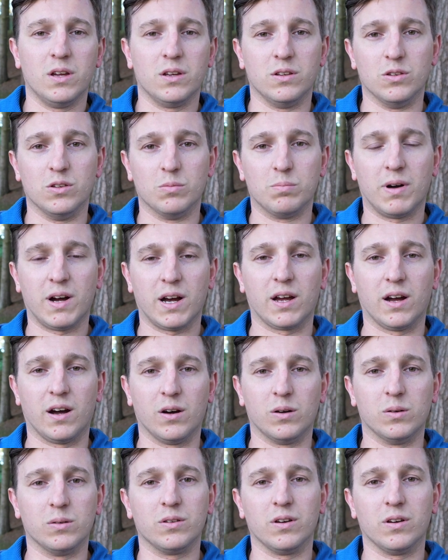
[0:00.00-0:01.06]
you pack
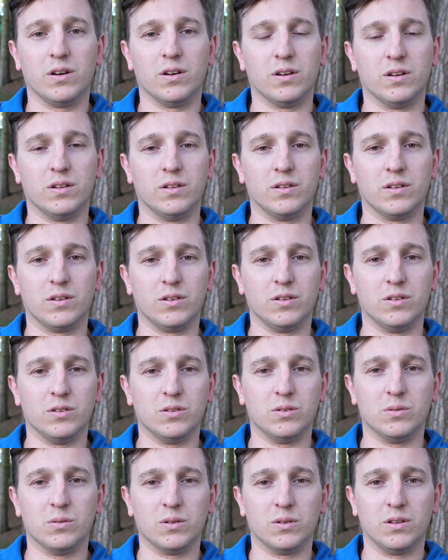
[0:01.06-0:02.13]
out, and
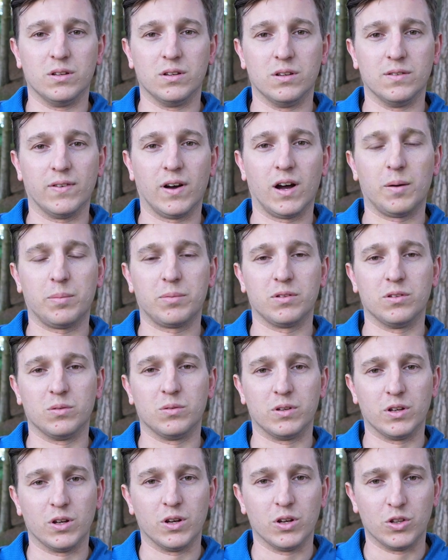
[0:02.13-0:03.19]
you leave
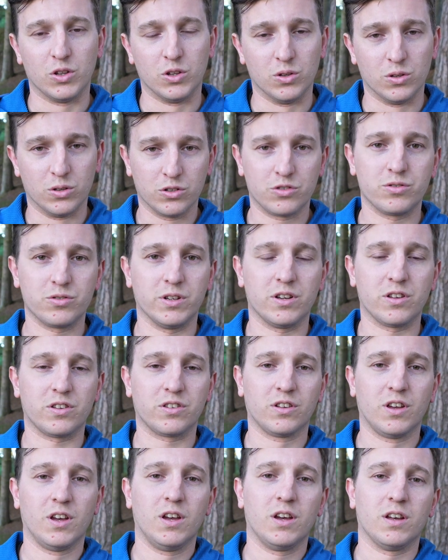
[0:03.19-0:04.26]
absolutely no trace